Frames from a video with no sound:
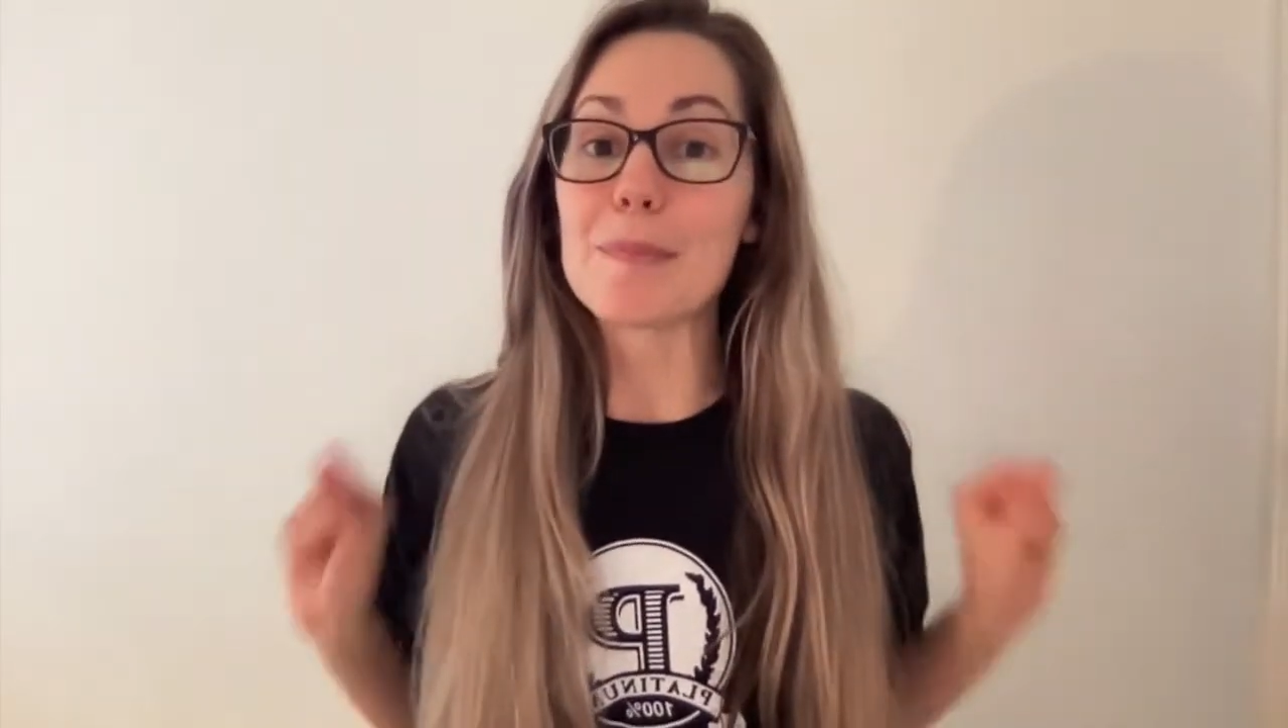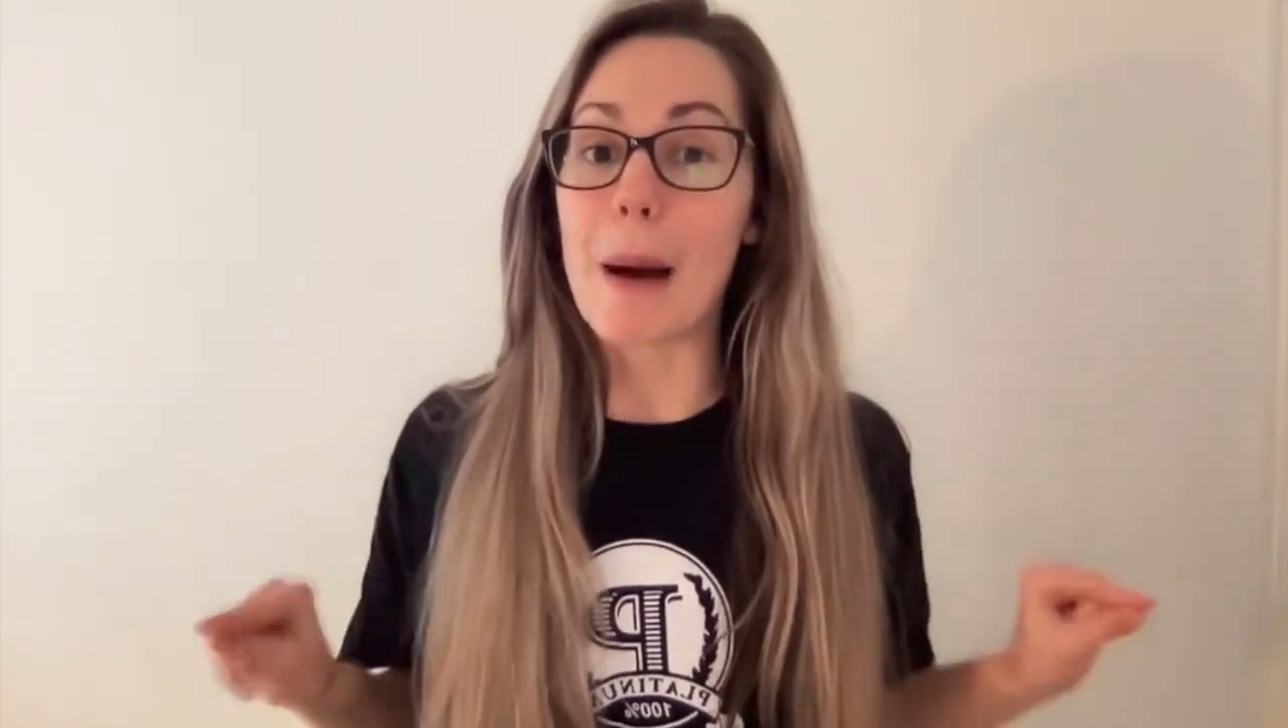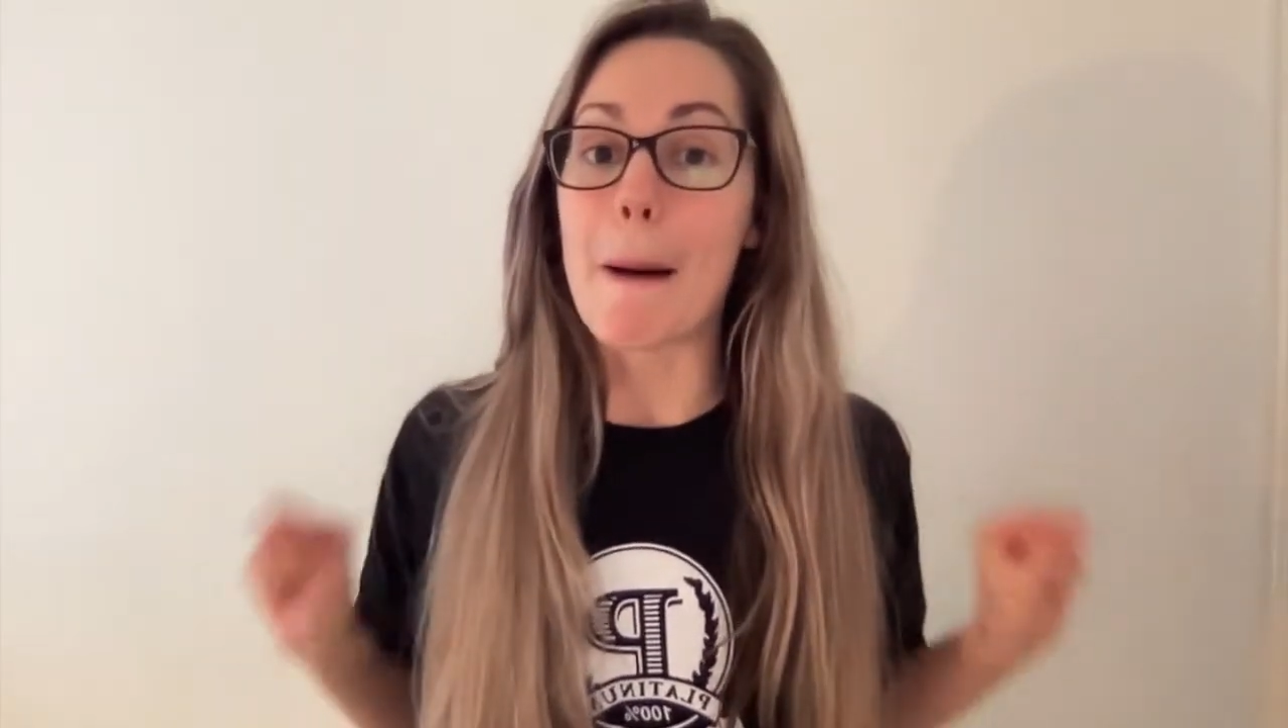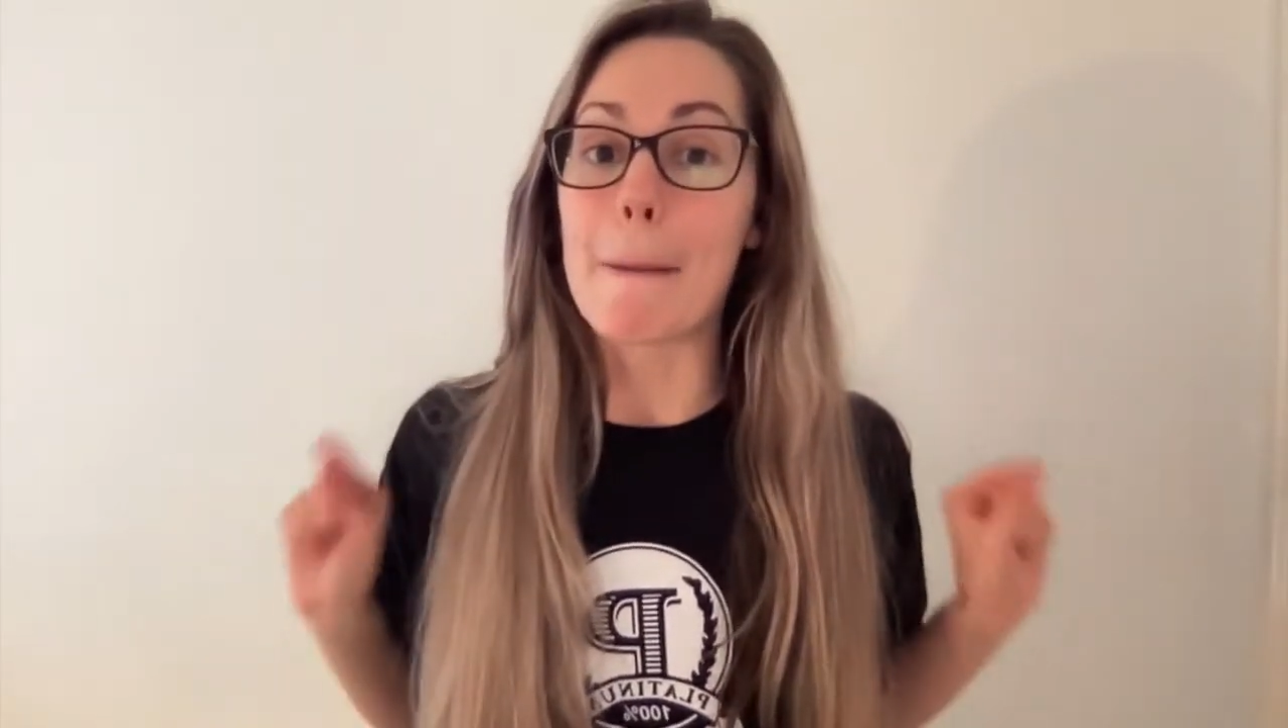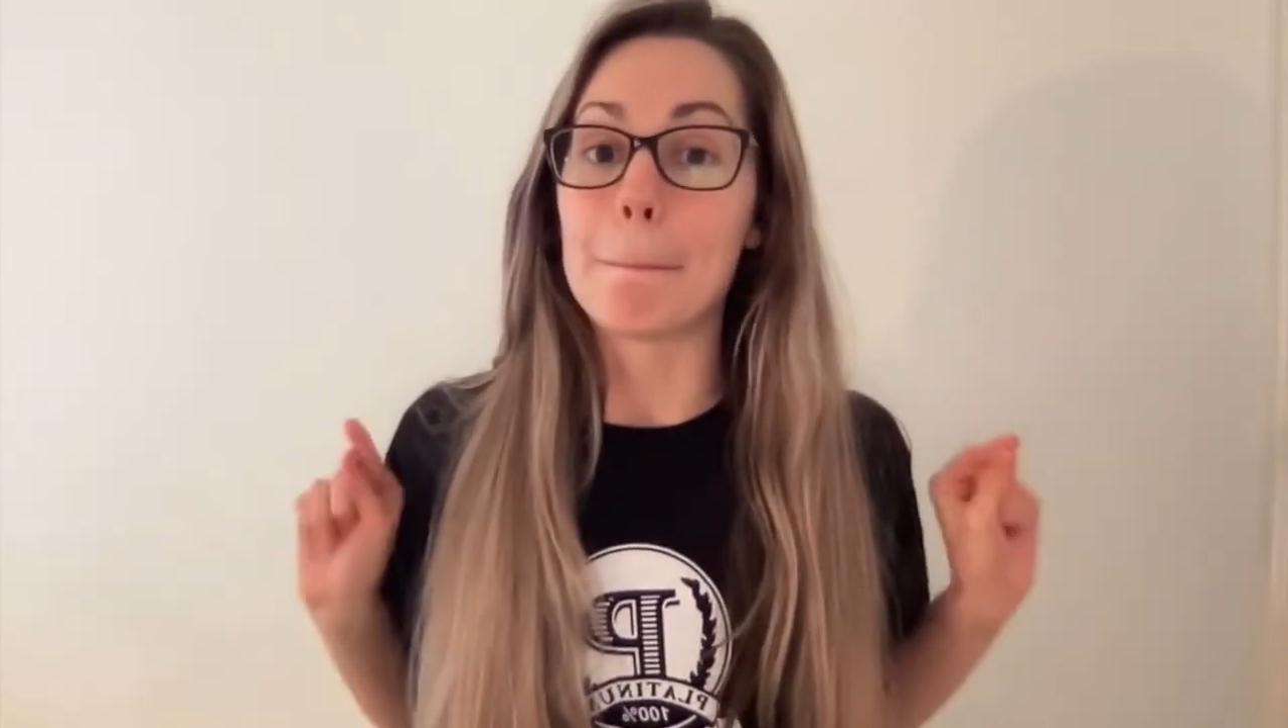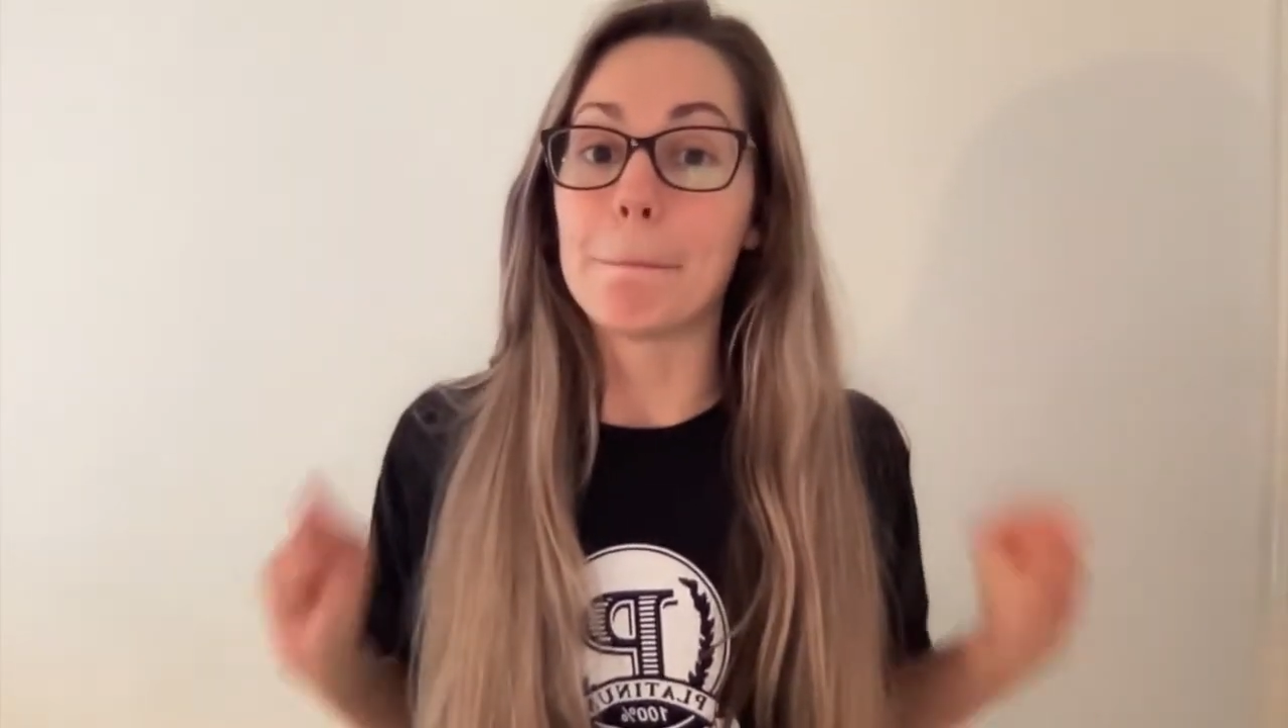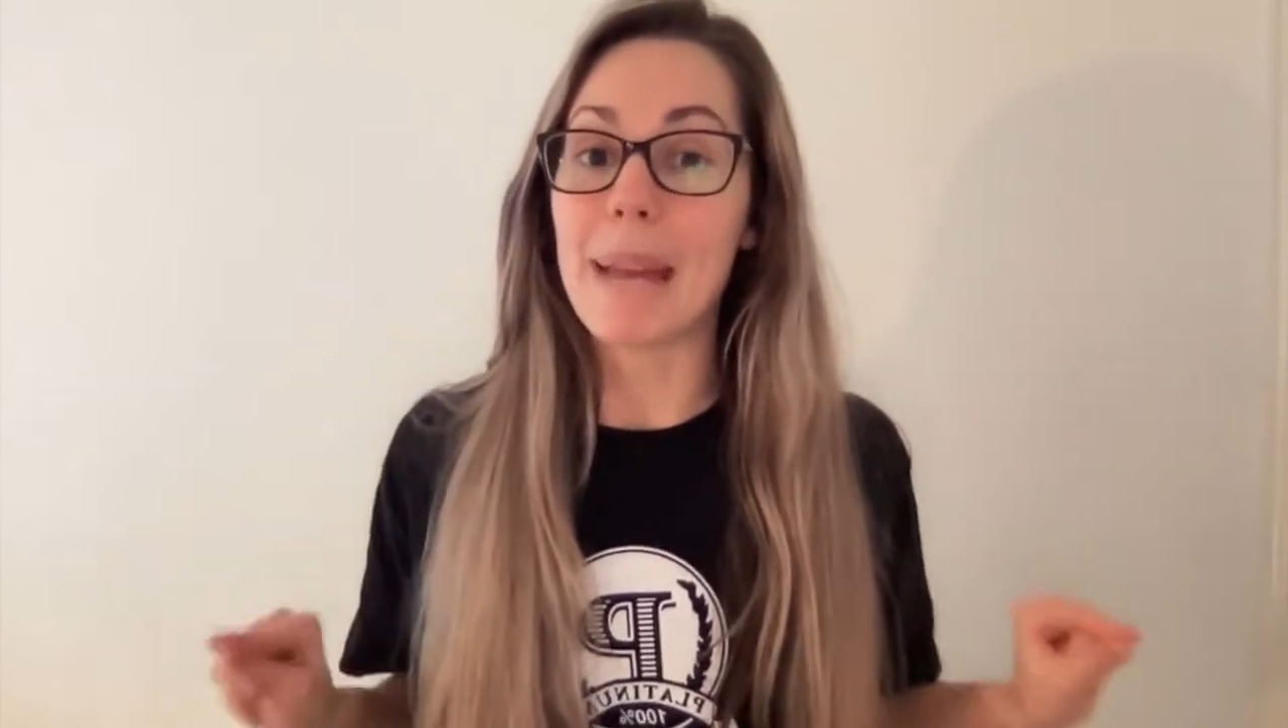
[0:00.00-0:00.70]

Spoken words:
mum